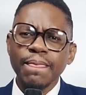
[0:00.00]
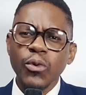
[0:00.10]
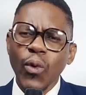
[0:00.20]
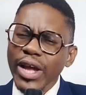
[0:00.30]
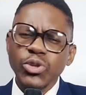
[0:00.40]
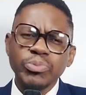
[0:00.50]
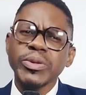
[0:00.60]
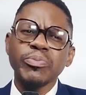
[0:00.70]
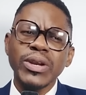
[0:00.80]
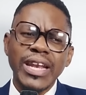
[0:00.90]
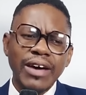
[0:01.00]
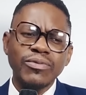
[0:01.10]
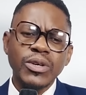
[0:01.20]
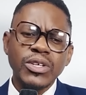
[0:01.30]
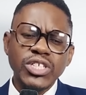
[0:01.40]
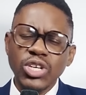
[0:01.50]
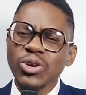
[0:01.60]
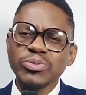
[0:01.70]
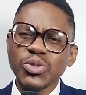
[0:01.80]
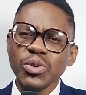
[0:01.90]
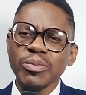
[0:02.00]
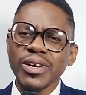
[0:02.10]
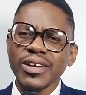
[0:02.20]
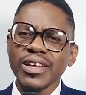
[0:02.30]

Why do people love Jacob Zuma?